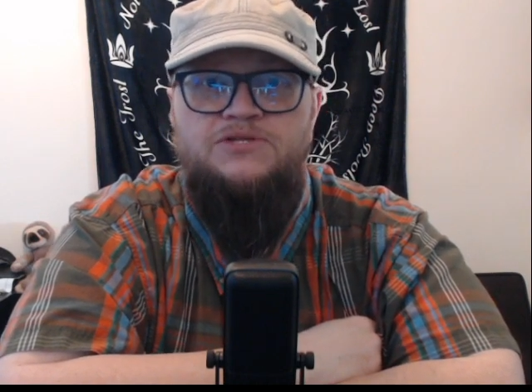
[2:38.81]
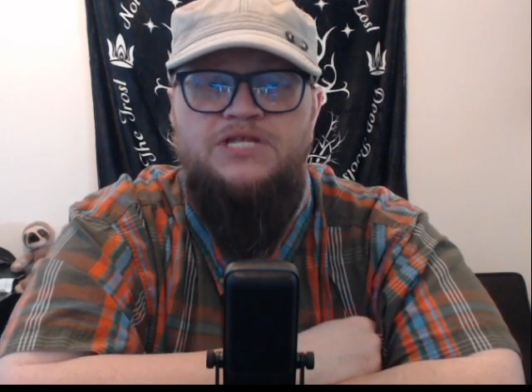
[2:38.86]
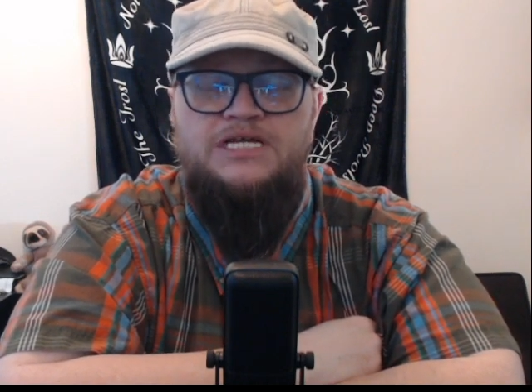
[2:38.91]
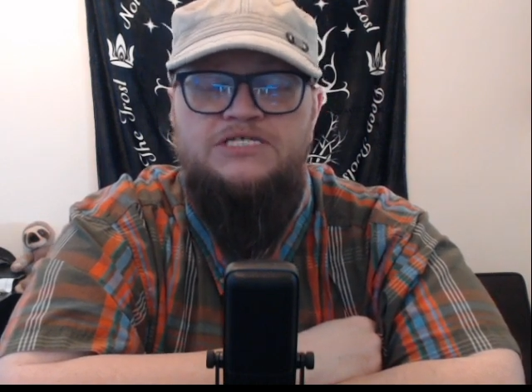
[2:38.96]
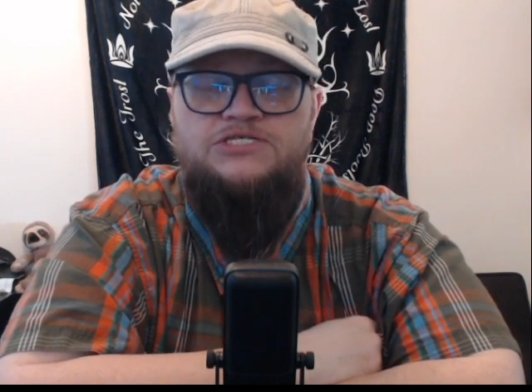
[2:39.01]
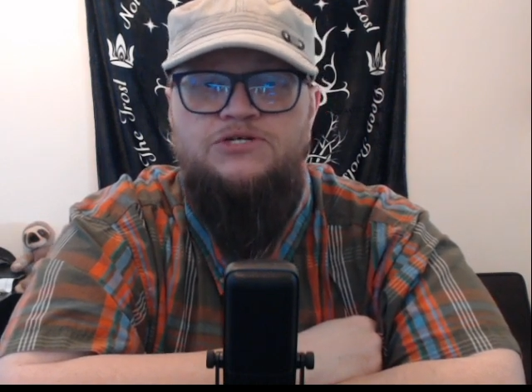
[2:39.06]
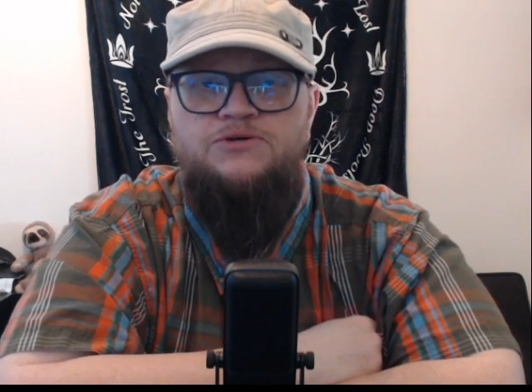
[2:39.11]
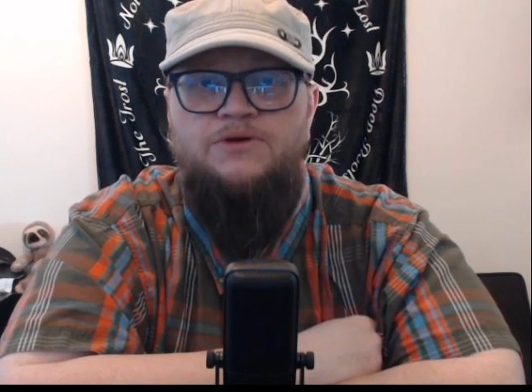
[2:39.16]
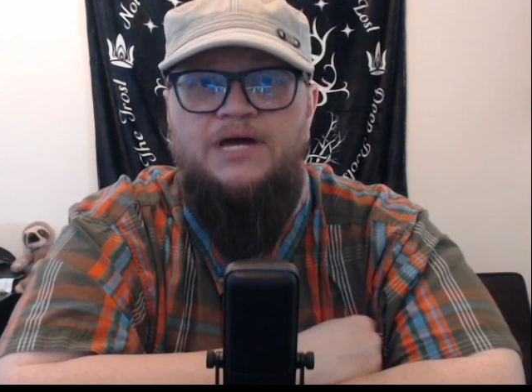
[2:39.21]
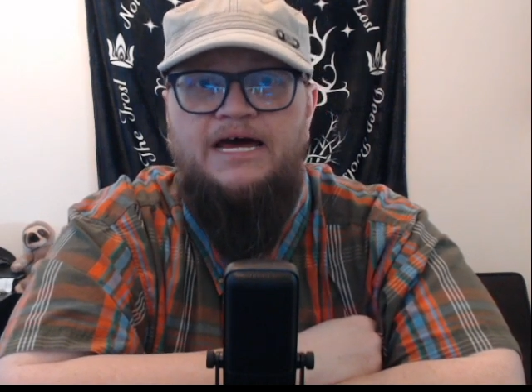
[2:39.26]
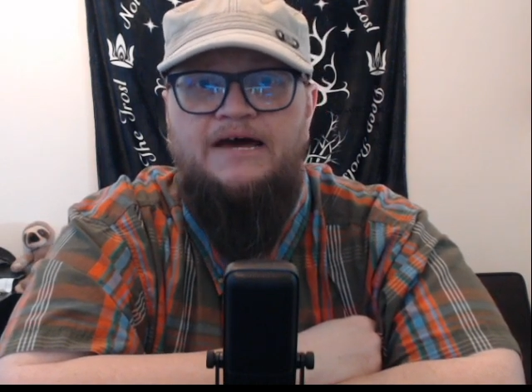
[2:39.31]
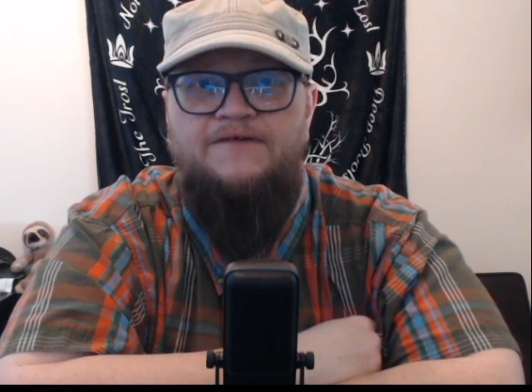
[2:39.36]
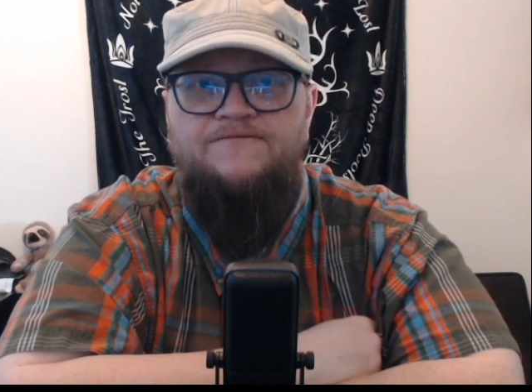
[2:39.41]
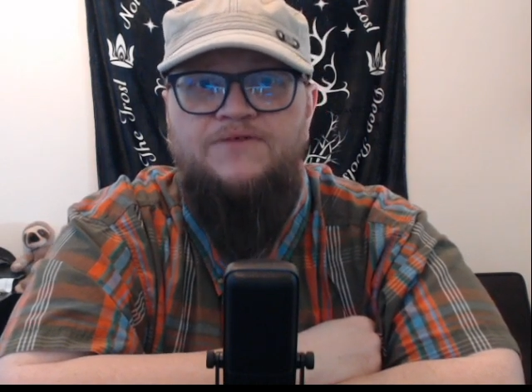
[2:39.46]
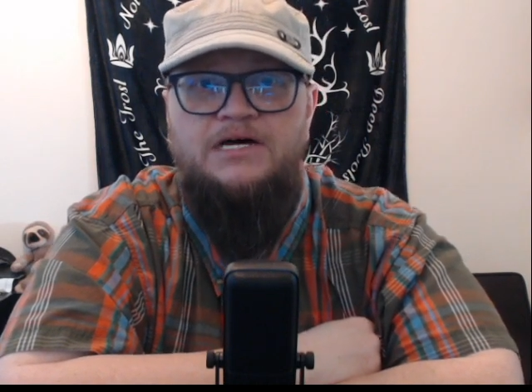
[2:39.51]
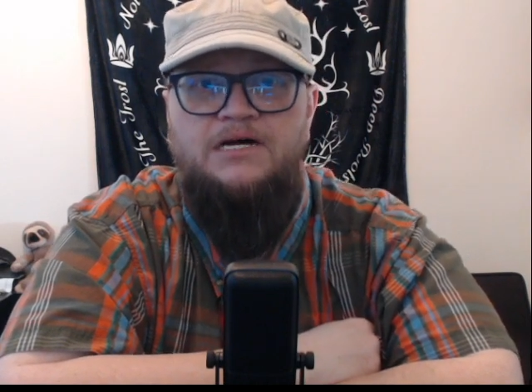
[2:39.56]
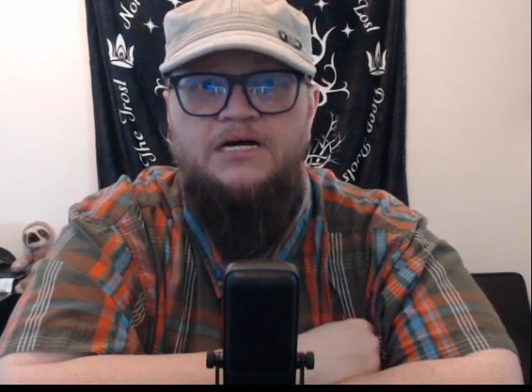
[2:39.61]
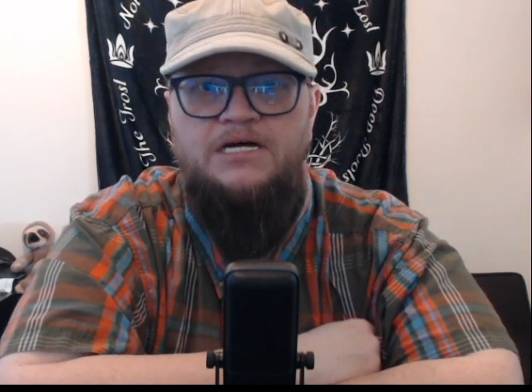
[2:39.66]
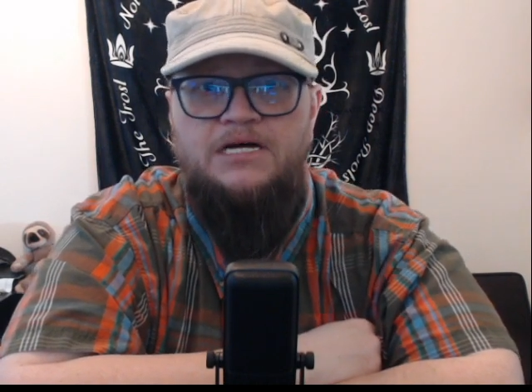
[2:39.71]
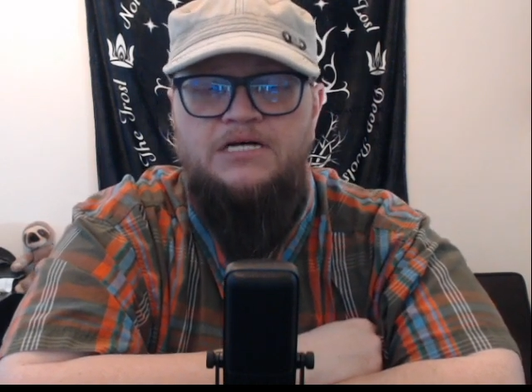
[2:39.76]
that you have
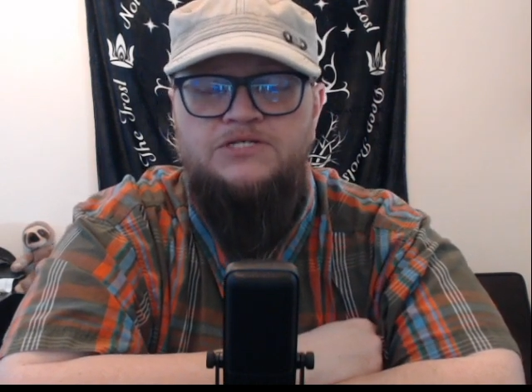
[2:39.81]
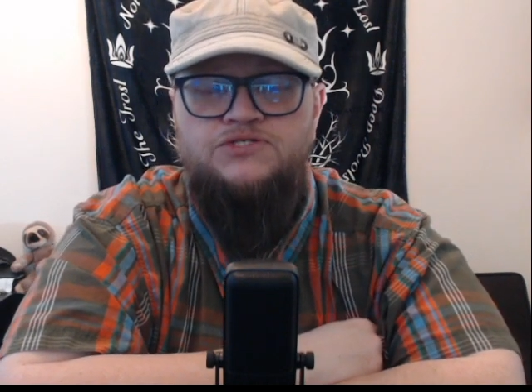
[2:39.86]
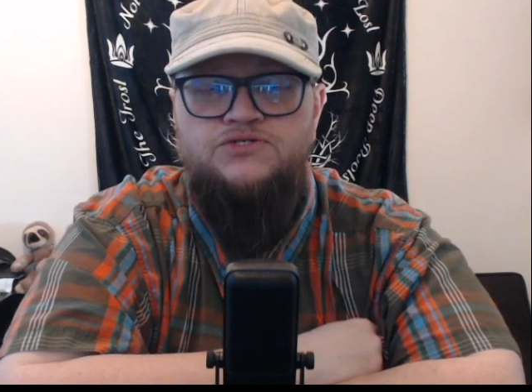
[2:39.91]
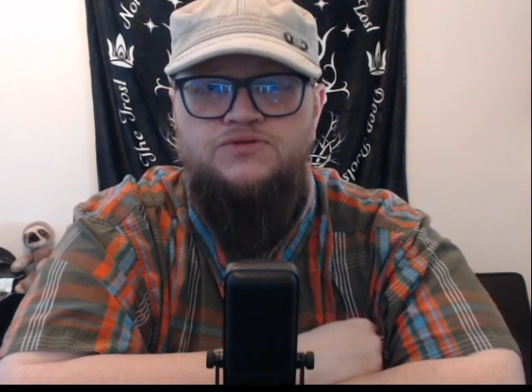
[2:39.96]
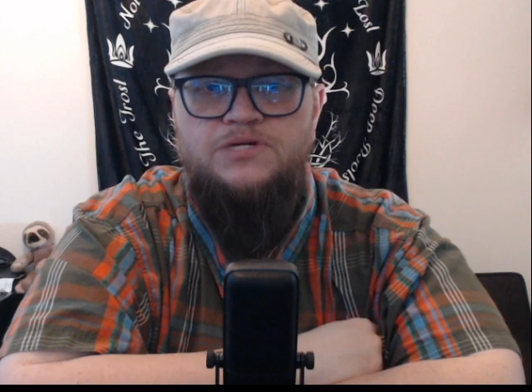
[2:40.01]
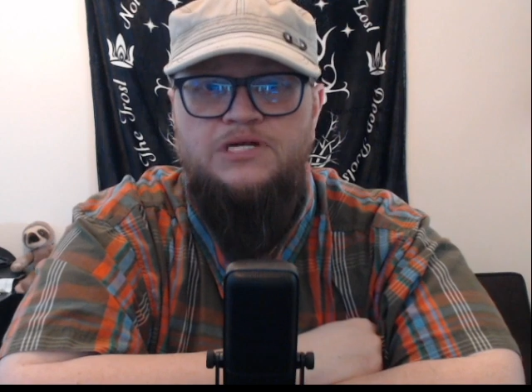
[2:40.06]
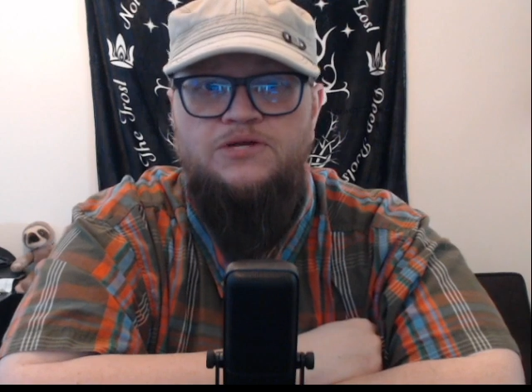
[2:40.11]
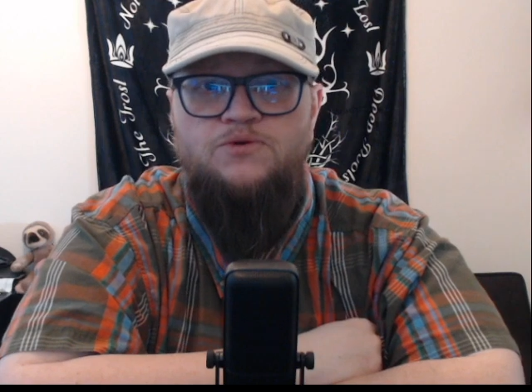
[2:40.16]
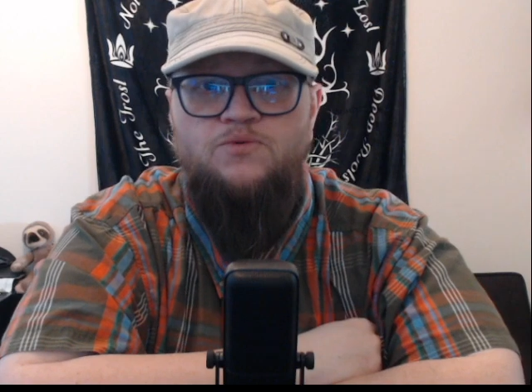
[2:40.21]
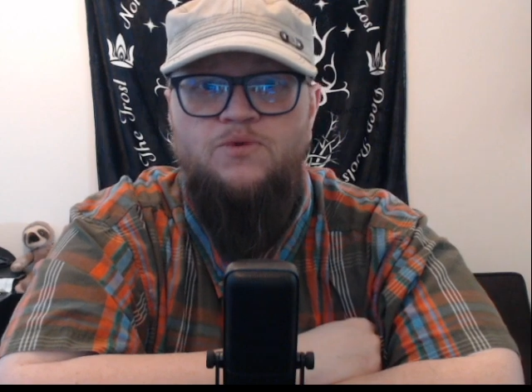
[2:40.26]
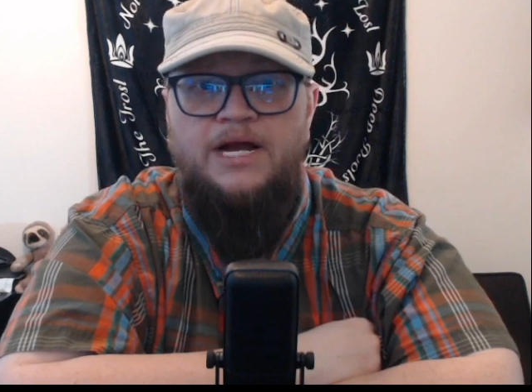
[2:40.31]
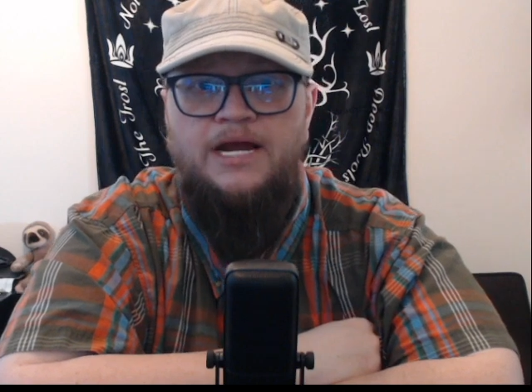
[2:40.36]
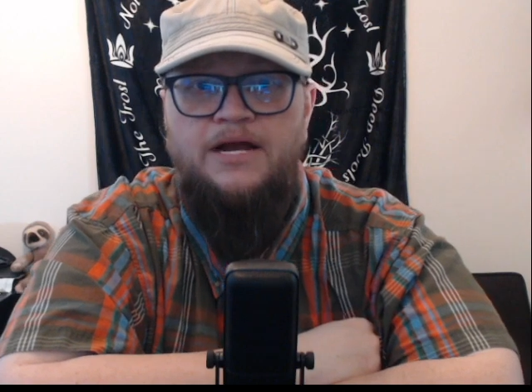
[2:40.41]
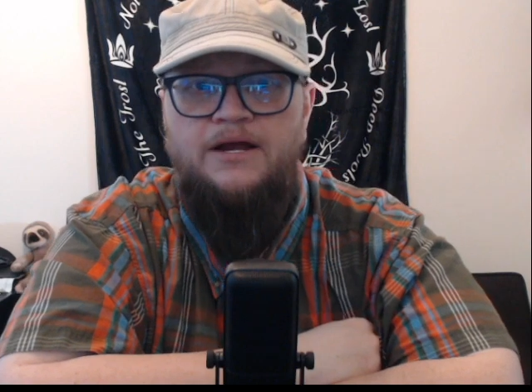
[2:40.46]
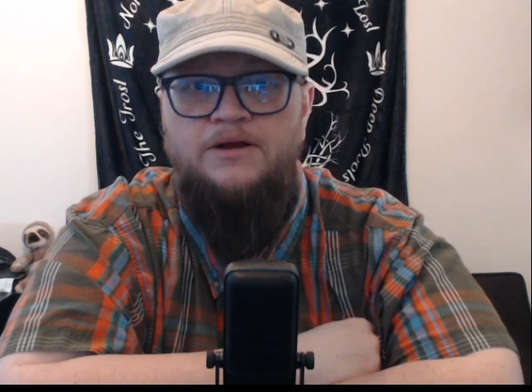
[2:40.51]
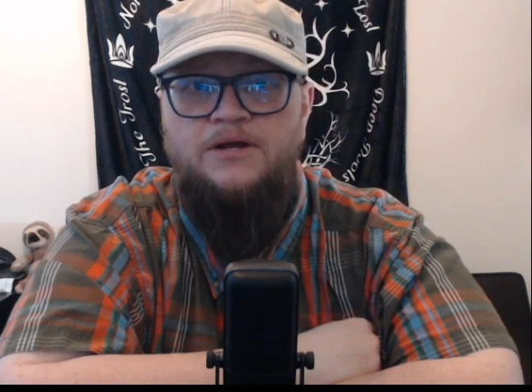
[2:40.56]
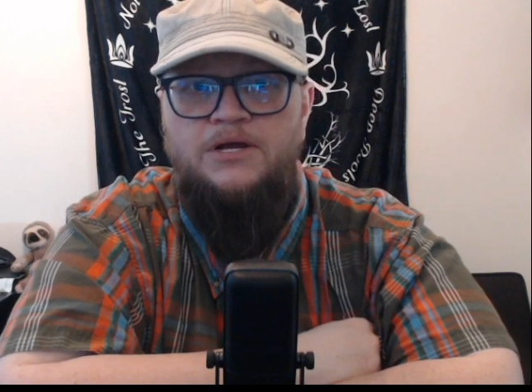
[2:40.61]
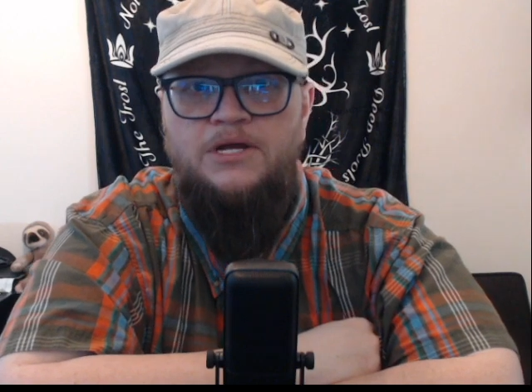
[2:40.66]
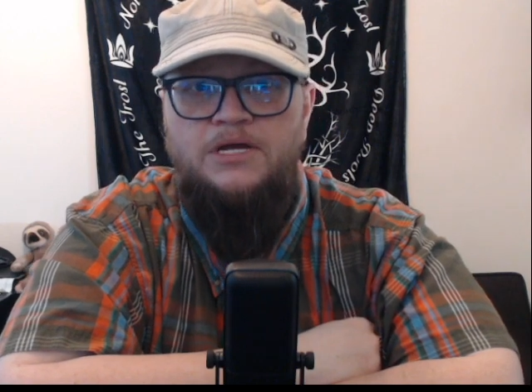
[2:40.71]
a country where